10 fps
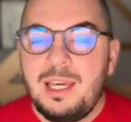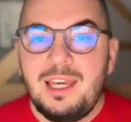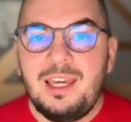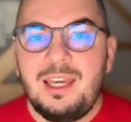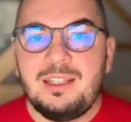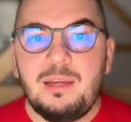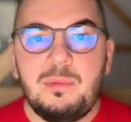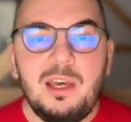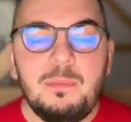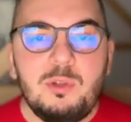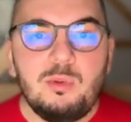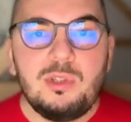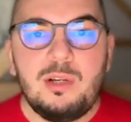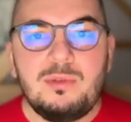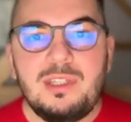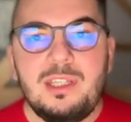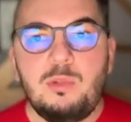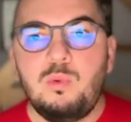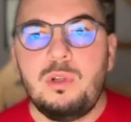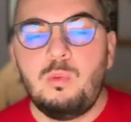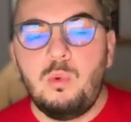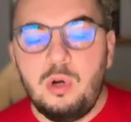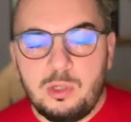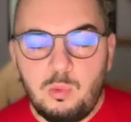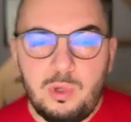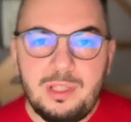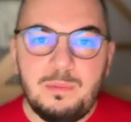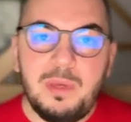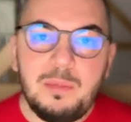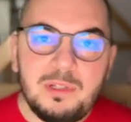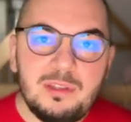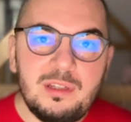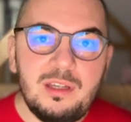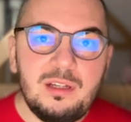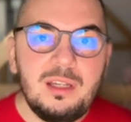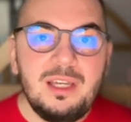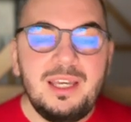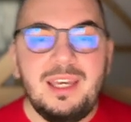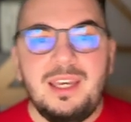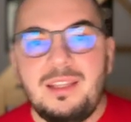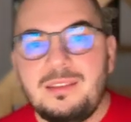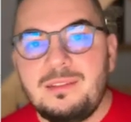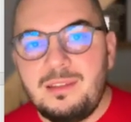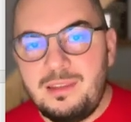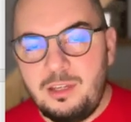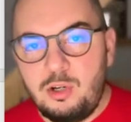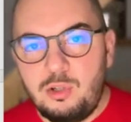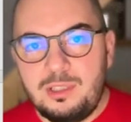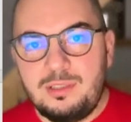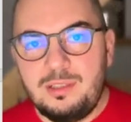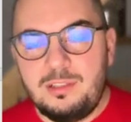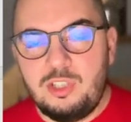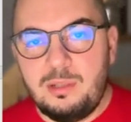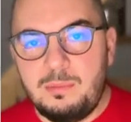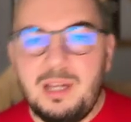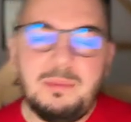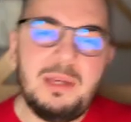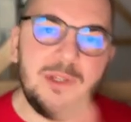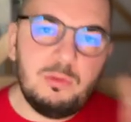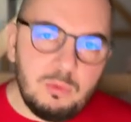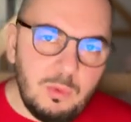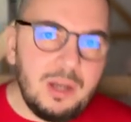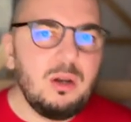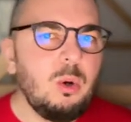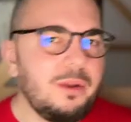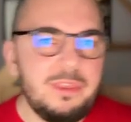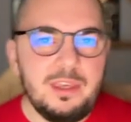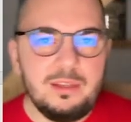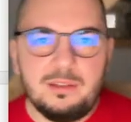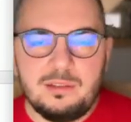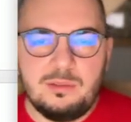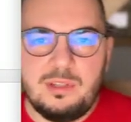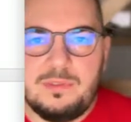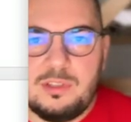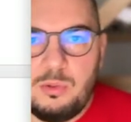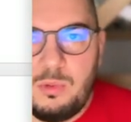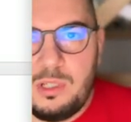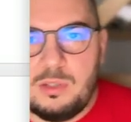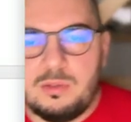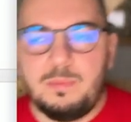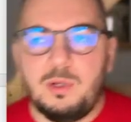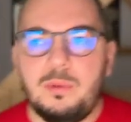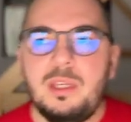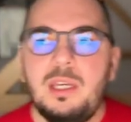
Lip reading: And I'm happy to announce it will work with Paper Trail and the audited gem. I mean, one or the other. You definitely don't want to use both.